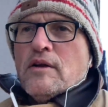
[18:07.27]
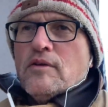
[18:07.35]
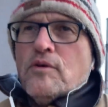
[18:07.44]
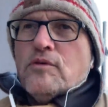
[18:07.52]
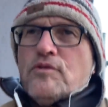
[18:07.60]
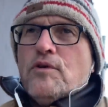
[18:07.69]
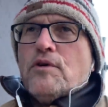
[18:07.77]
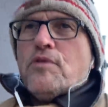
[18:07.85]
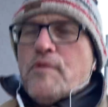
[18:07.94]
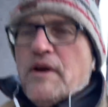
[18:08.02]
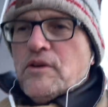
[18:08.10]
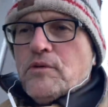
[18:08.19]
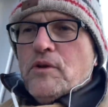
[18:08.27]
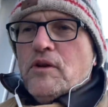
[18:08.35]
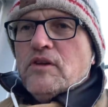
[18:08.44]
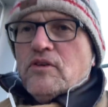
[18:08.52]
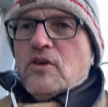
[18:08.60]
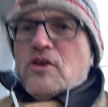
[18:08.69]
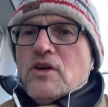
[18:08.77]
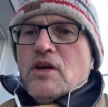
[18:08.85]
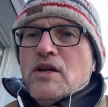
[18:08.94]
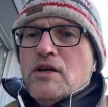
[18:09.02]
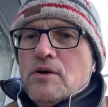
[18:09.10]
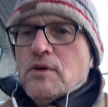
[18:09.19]
Those growth rates will at least
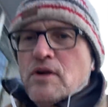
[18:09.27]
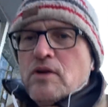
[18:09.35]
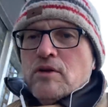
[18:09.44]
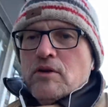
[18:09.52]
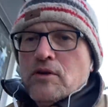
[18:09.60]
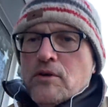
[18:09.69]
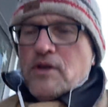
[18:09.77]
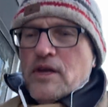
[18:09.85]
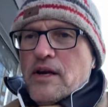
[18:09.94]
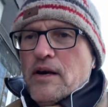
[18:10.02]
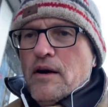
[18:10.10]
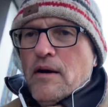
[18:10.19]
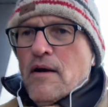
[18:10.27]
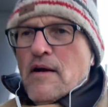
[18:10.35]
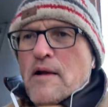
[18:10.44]
continue into the new year,